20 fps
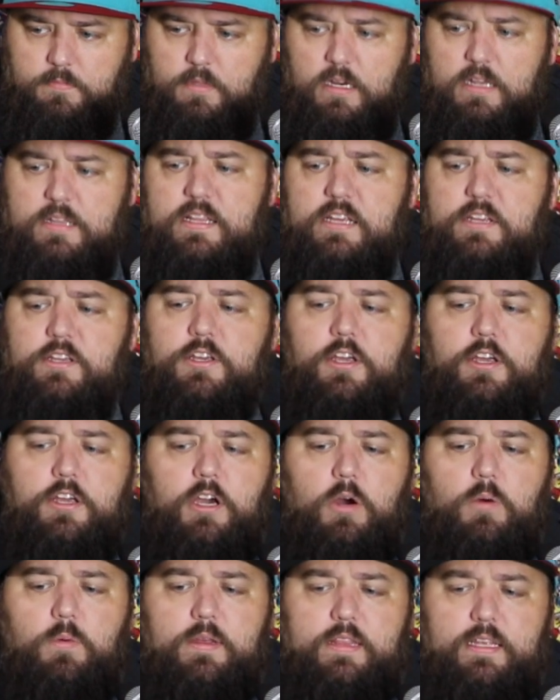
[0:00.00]
that you could
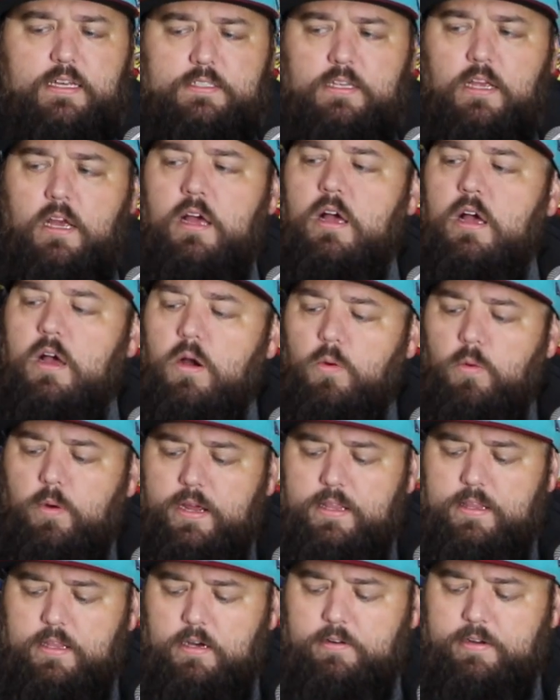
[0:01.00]
go with this,
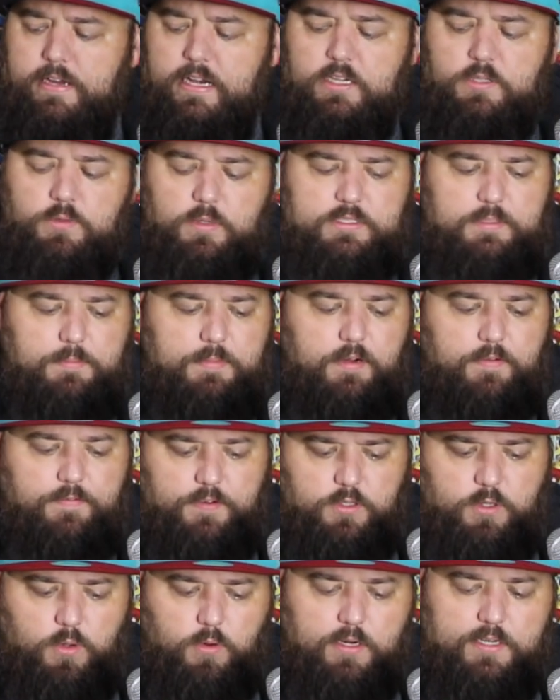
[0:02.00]
with Alenis Wasn't Built
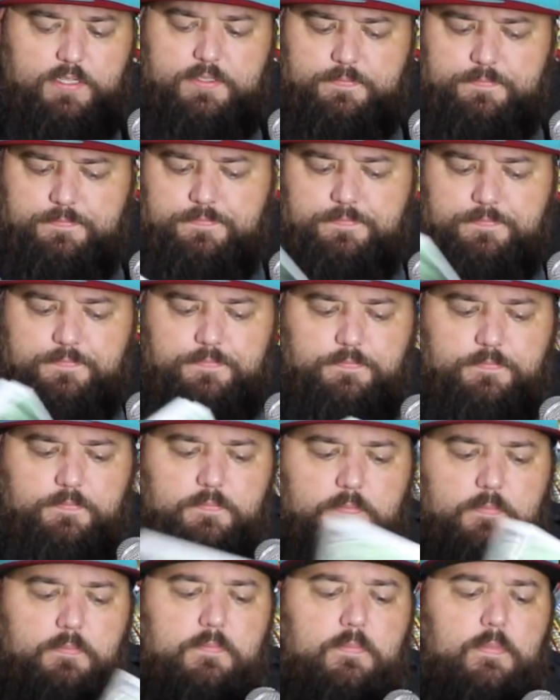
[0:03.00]
for Taurus.
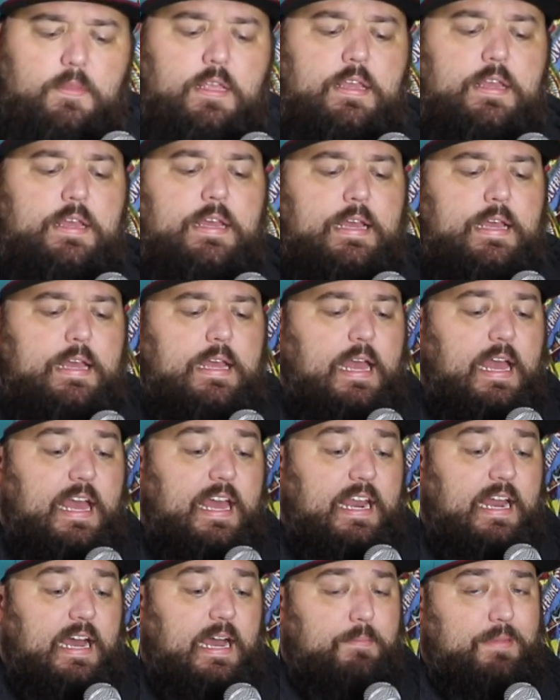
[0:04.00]

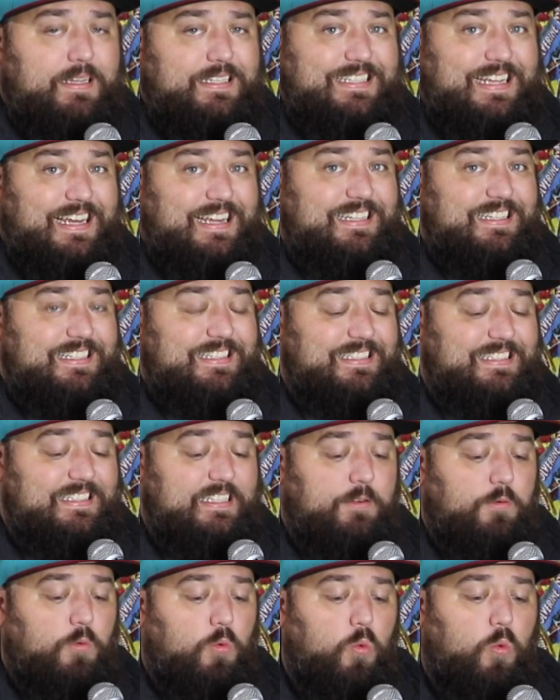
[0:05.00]
And I'm excited to
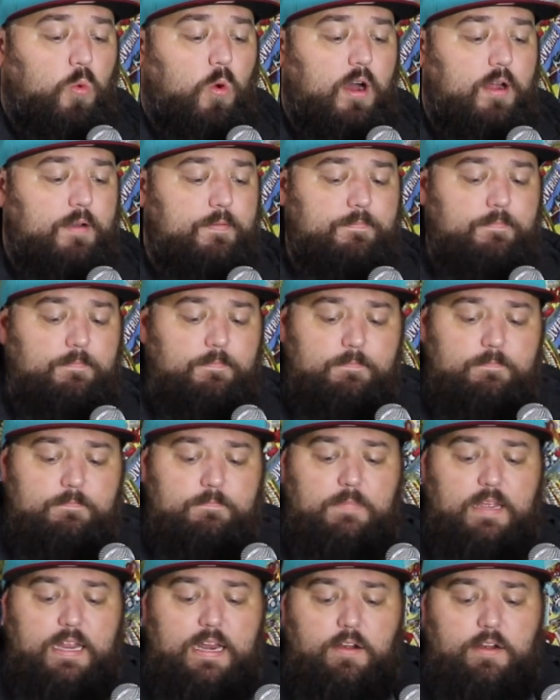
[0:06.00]
see what
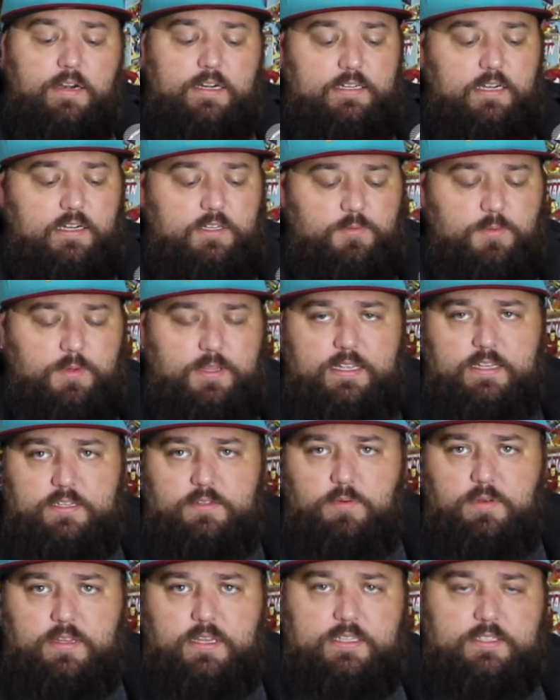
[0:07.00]
Eric does with this,
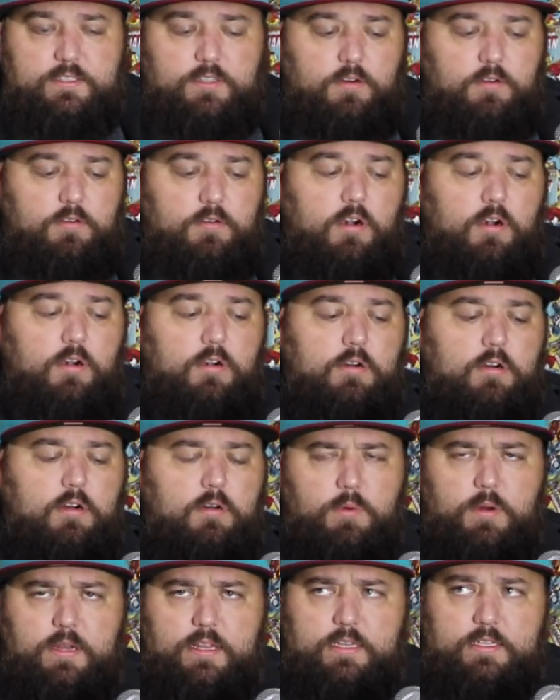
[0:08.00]
with his art or
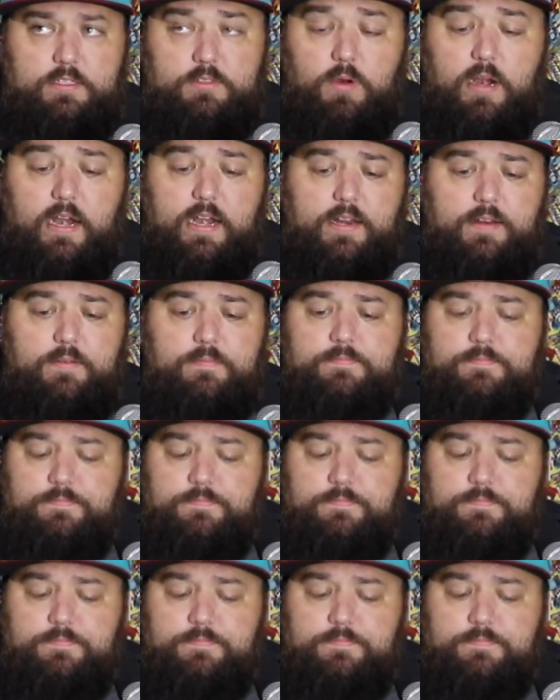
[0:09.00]
with his writing,